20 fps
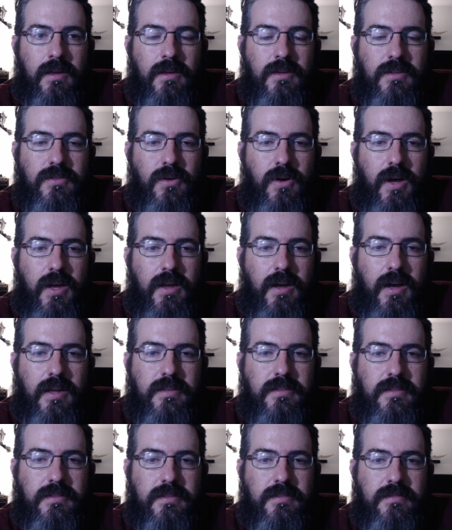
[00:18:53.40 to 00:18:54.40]
so I
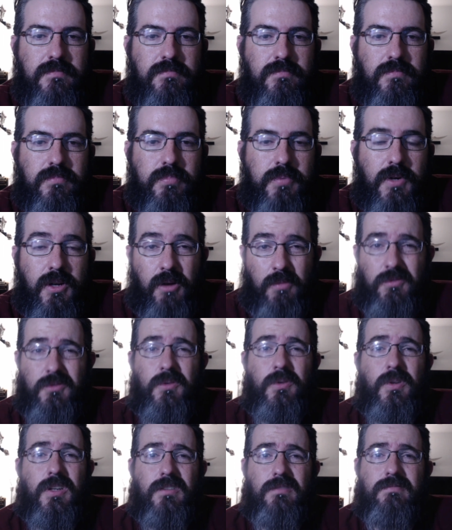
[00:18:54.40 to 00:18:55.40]
went
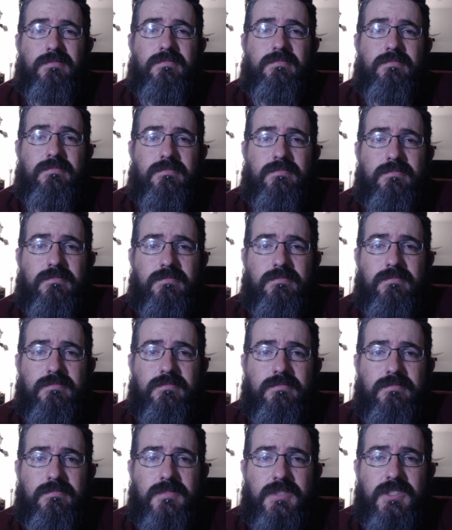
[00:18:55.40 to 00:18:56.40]
homeschooling.
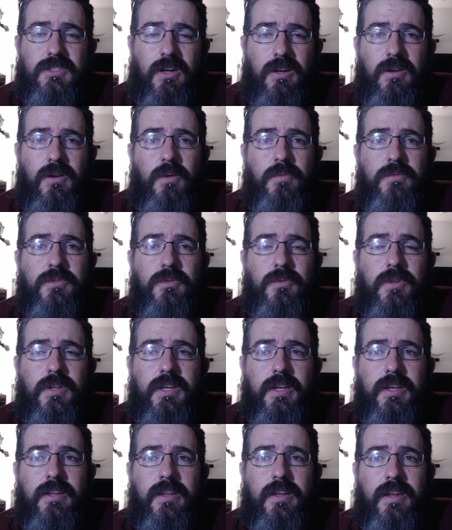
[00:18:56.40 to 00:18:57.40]
Started
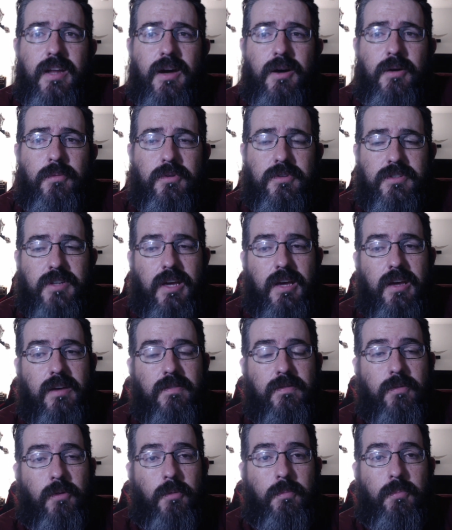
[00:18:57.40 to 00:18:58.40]
homeschooling, and then I was a
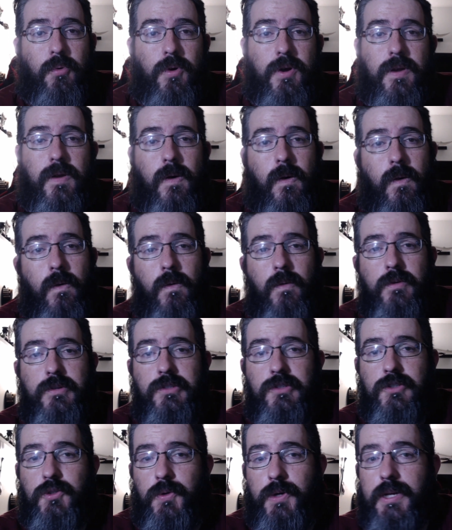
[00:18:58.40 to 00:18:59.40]
4.0
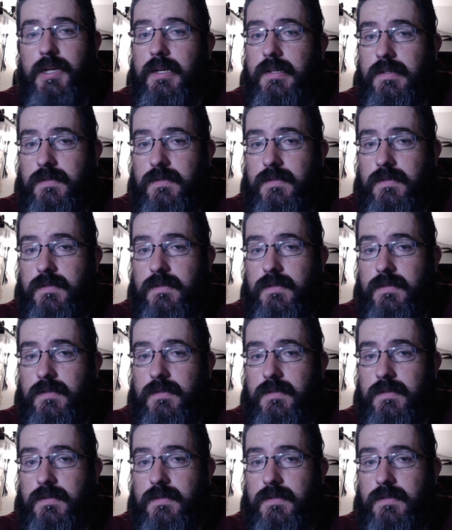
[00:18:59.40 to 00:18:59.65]
straight A